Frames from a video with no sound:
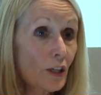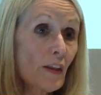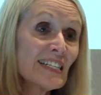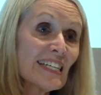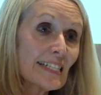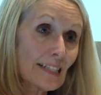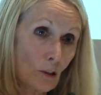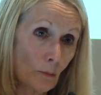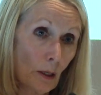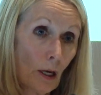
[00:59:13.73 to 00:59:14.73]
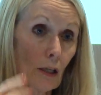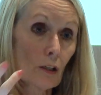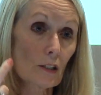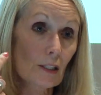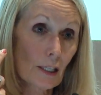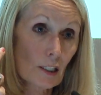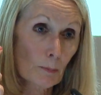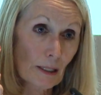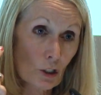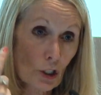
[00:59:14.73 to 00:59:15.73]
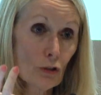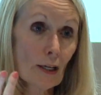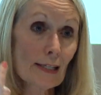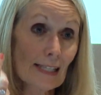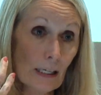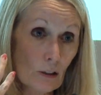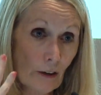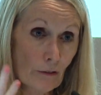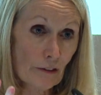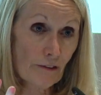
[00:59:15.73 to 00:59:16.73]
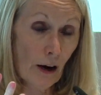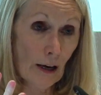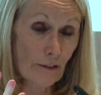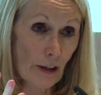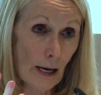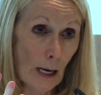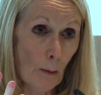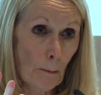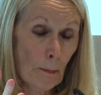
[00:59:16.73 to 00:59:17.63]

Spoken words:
and they needed them because the kids spent 2 days out of every five there.